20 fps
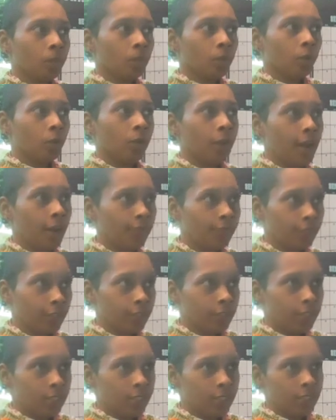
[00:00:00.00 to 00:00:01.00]
when I
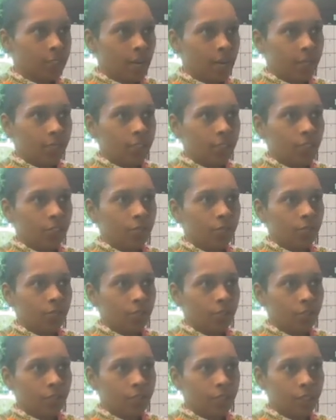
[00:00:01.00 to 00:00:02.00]
first decided to
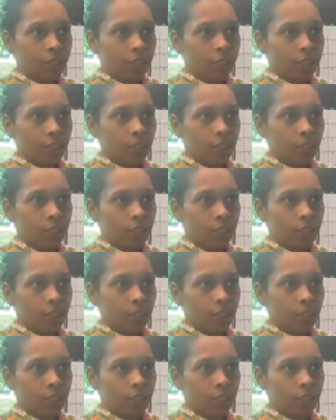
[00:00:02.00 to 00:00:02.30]
surrender a